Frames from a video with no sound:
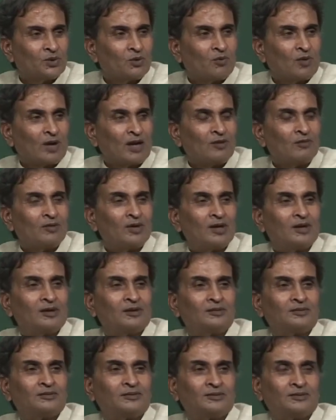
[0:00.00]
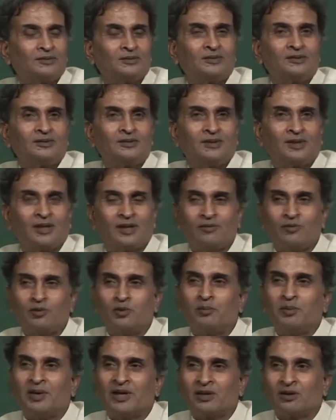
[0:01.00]
One will give
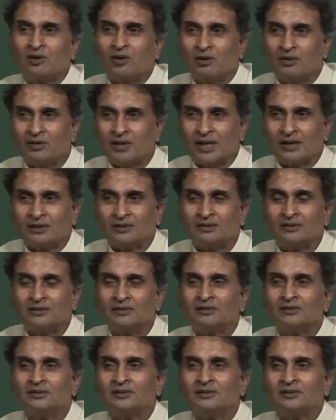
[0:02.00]
you better contact,